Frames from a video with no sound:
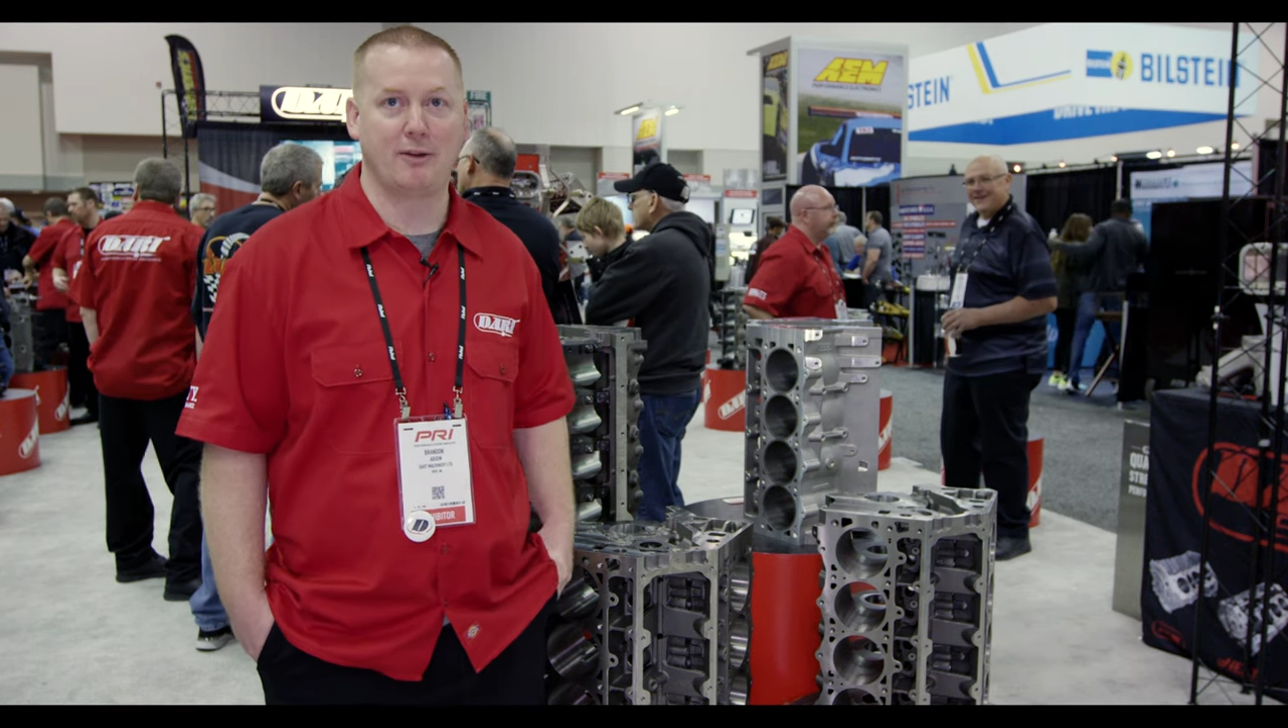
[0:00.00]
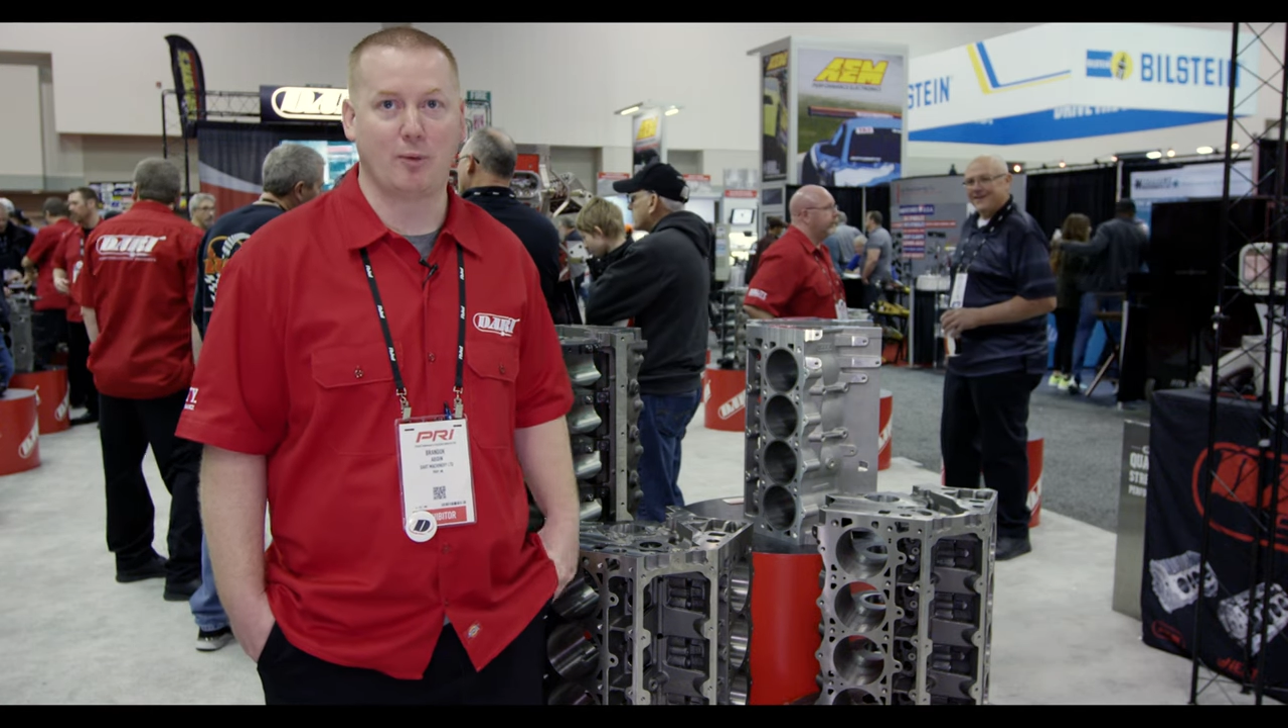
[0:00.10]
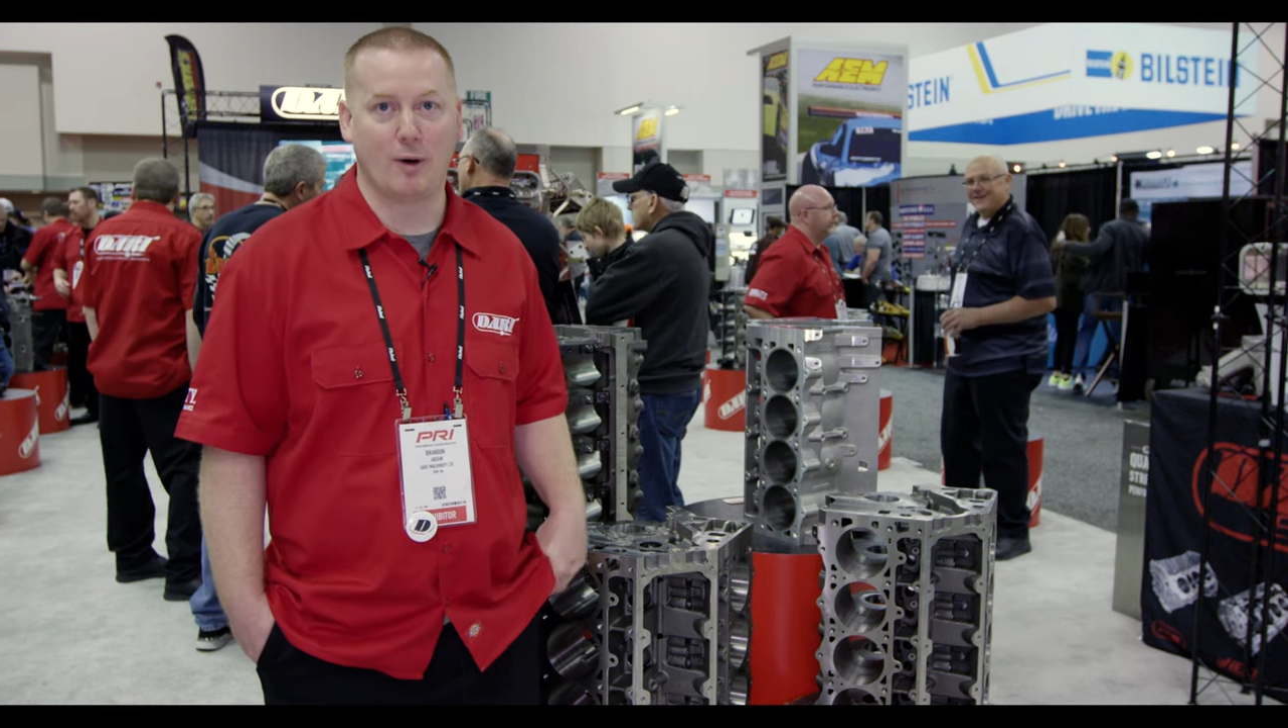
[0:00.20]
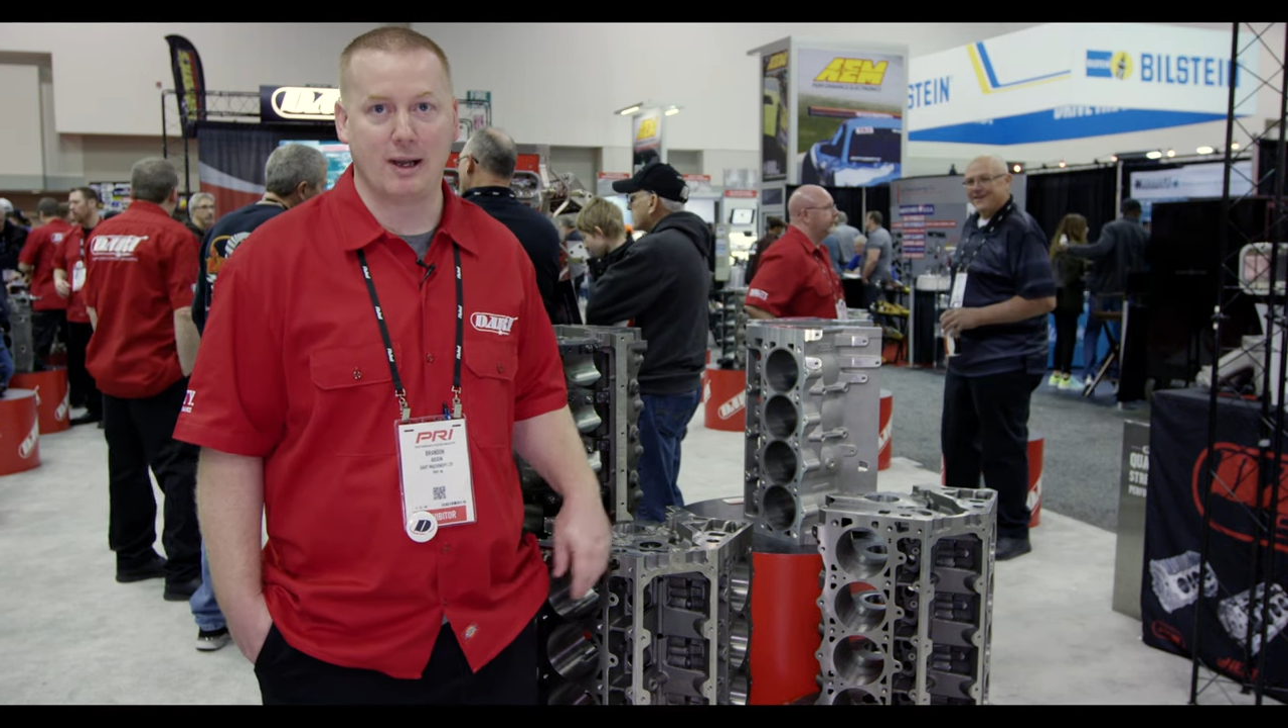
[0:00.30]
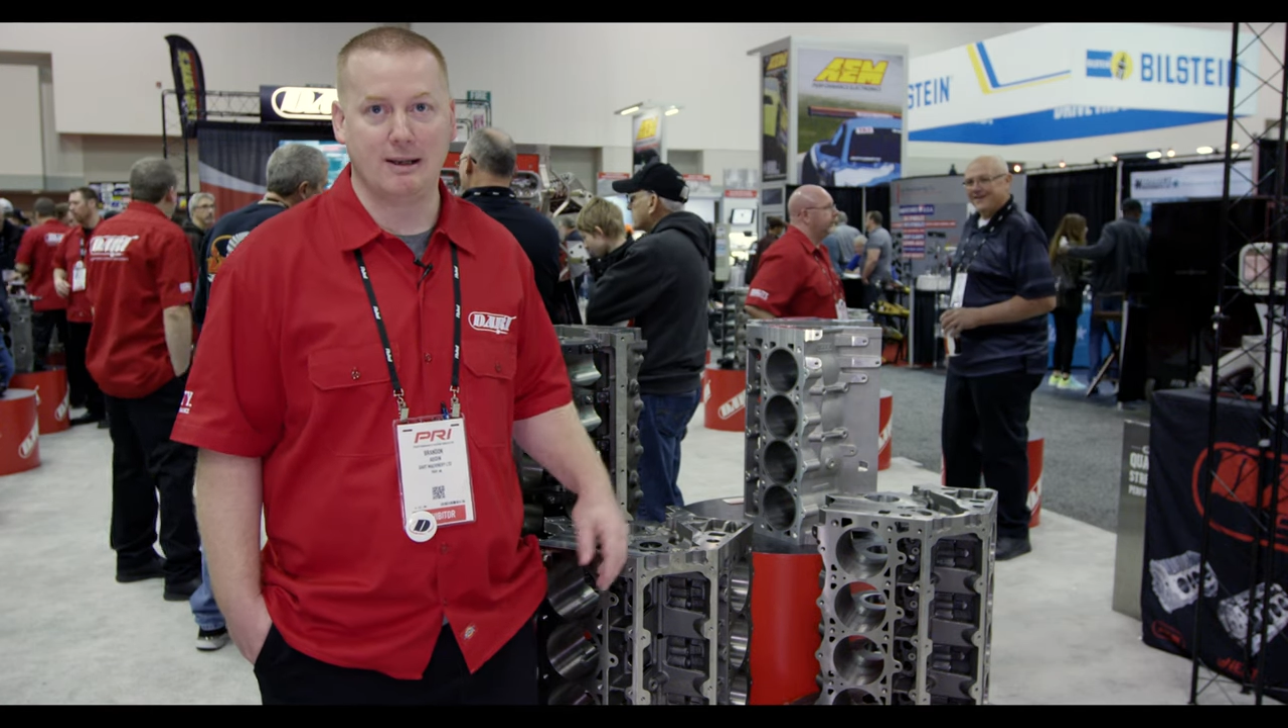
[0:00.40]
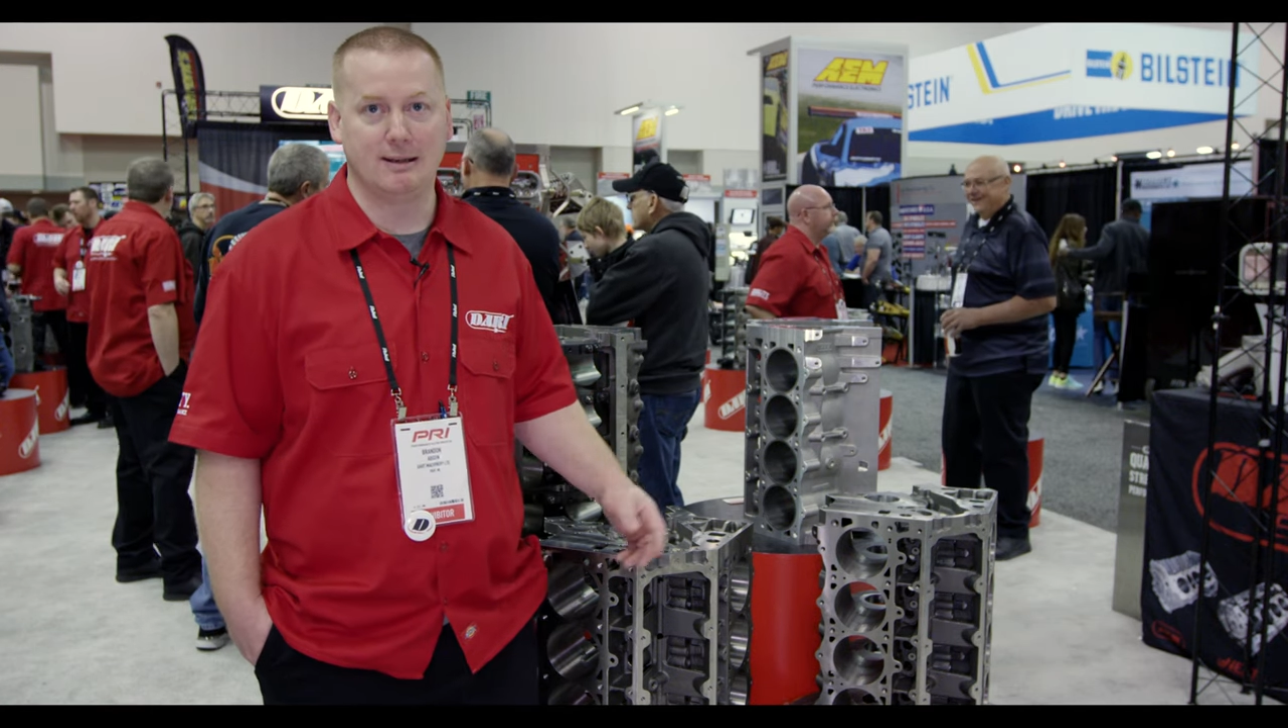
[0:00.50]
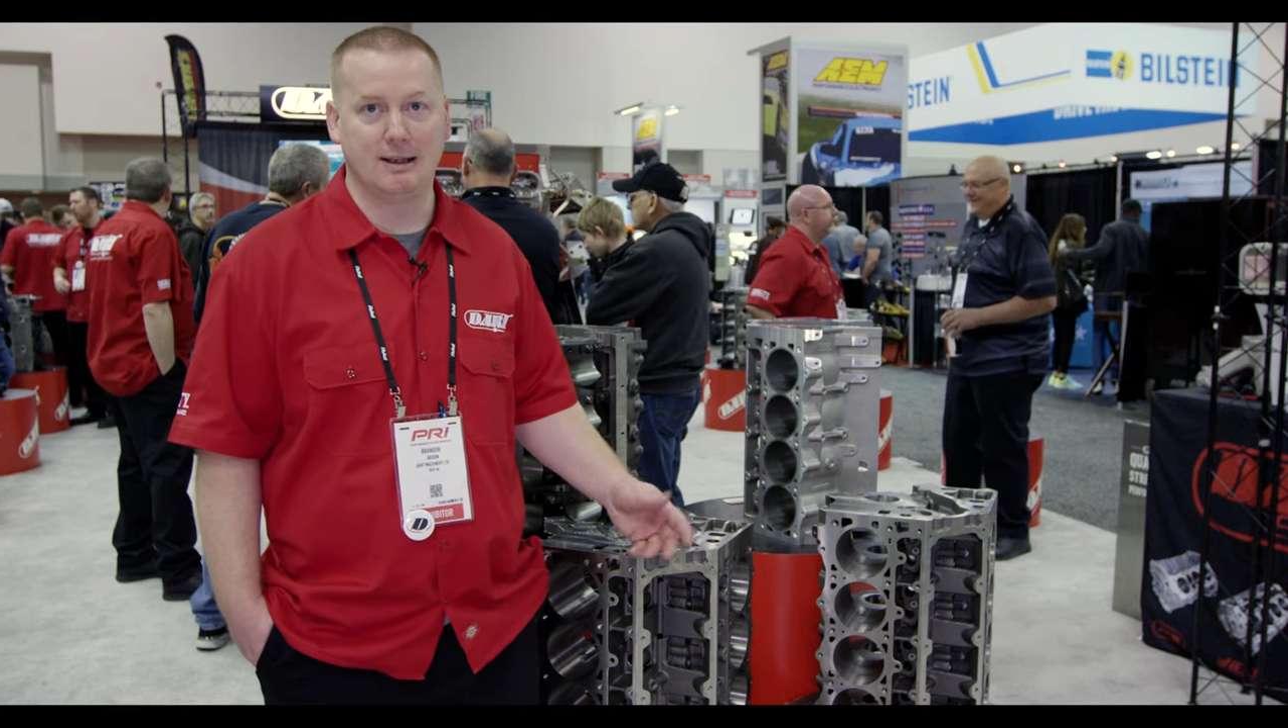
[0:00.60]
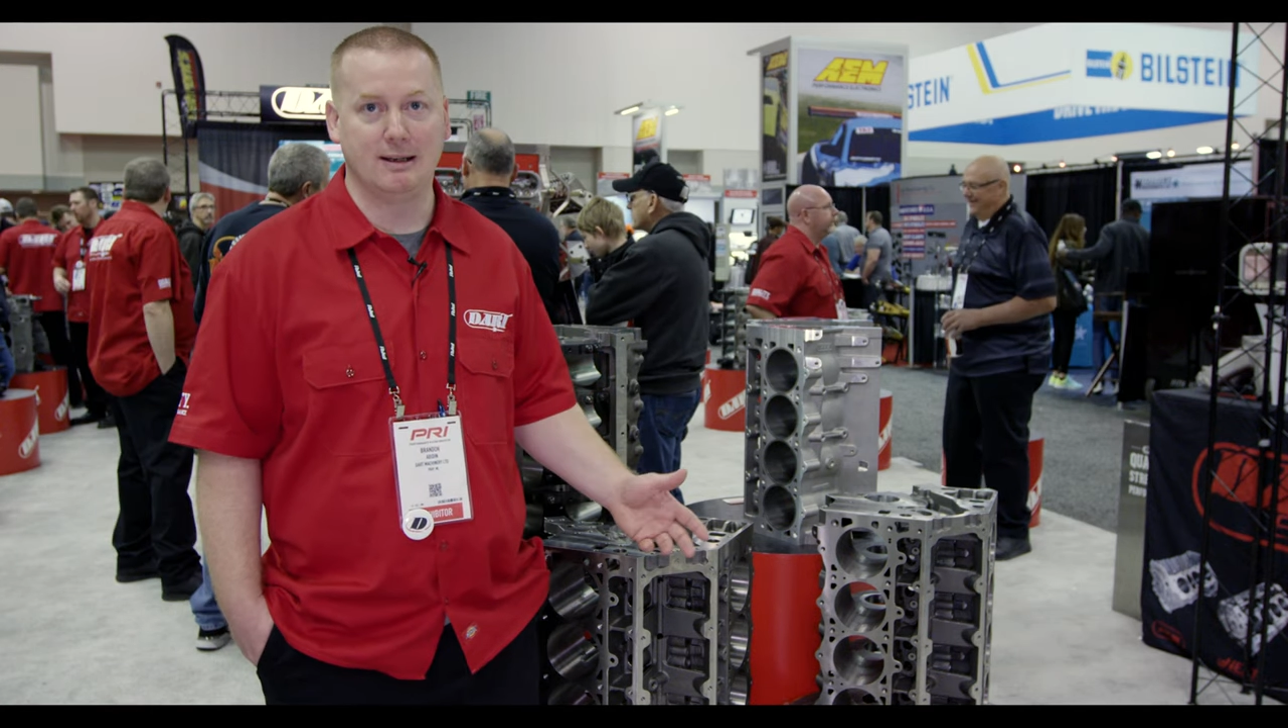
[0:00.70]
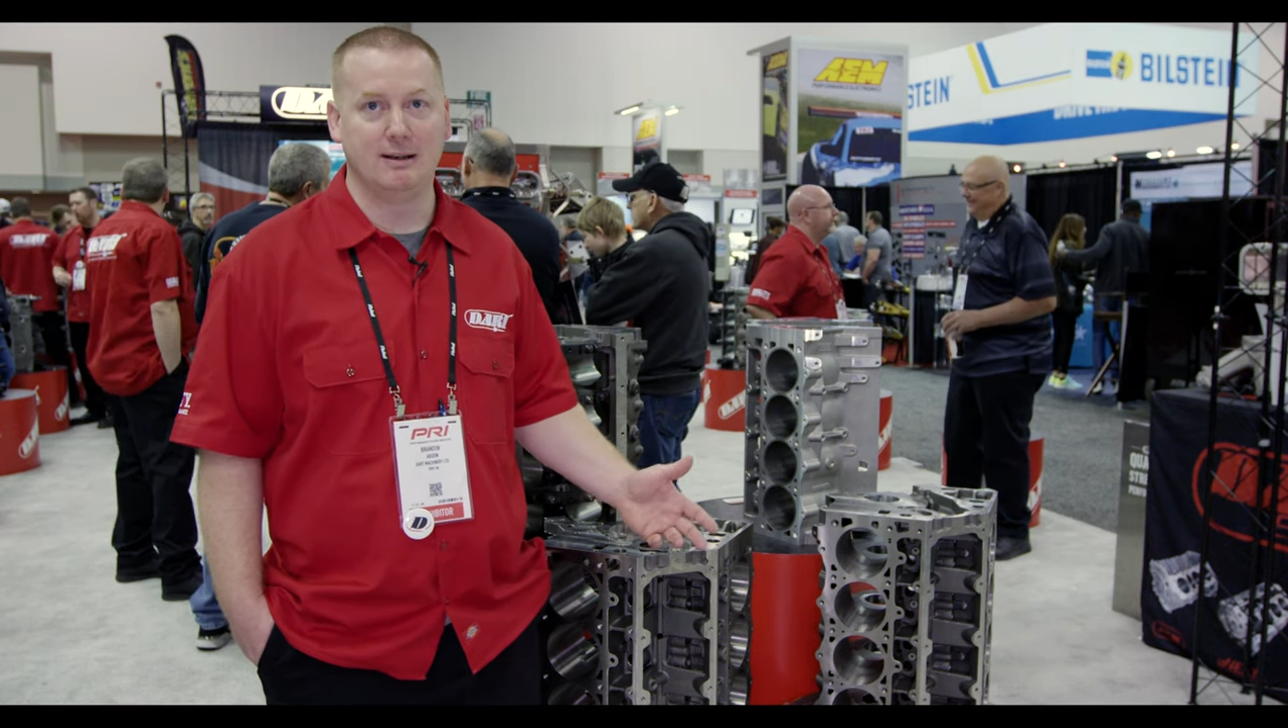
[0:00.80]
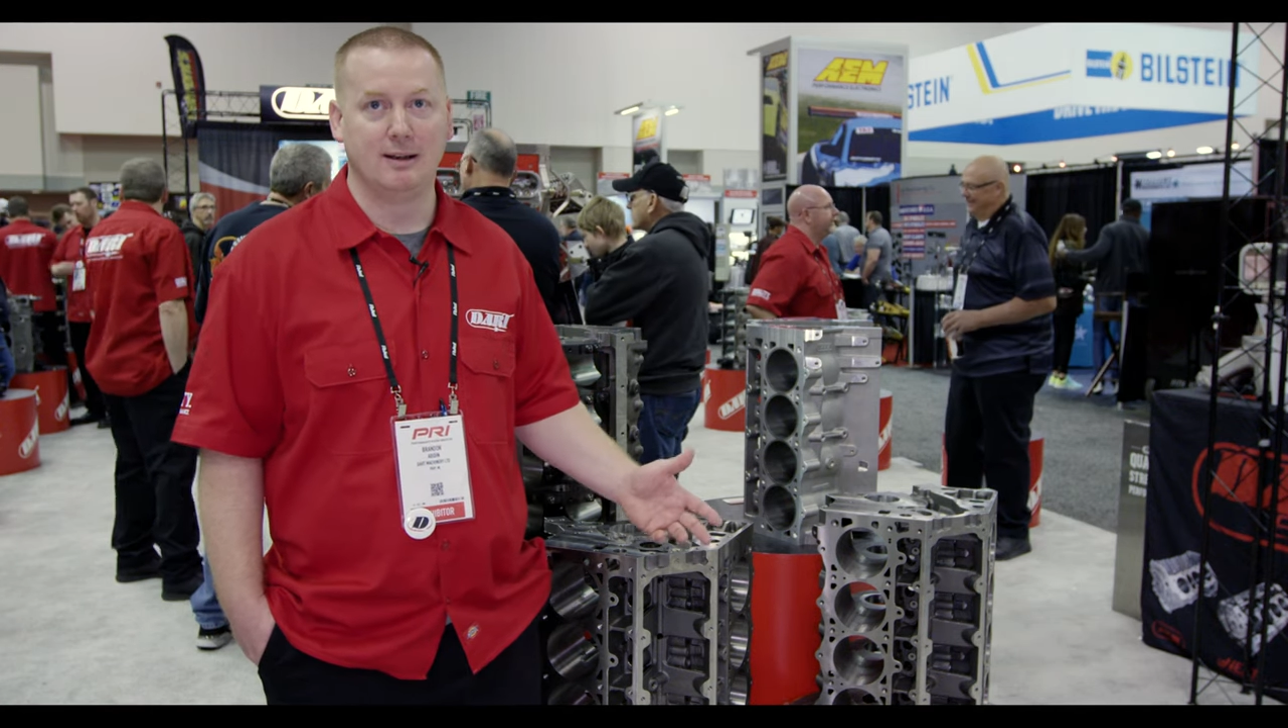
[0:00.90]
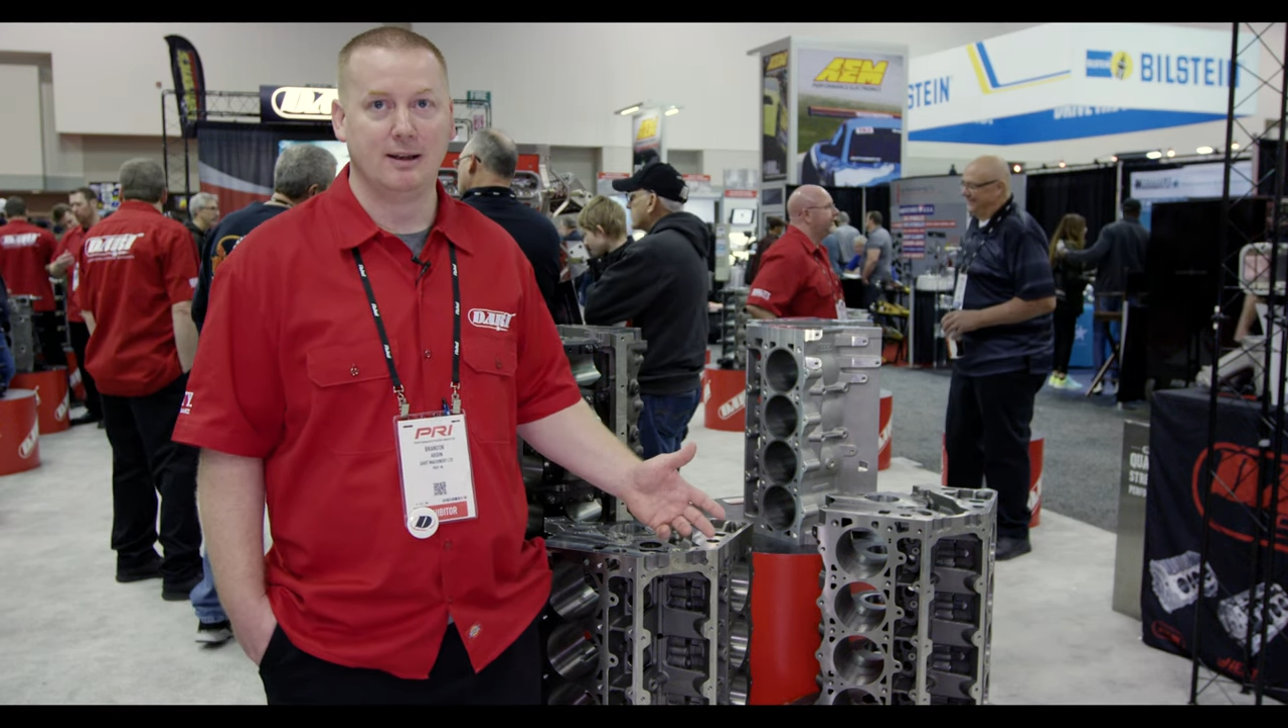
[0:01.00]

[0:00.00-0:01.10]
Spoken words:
2018.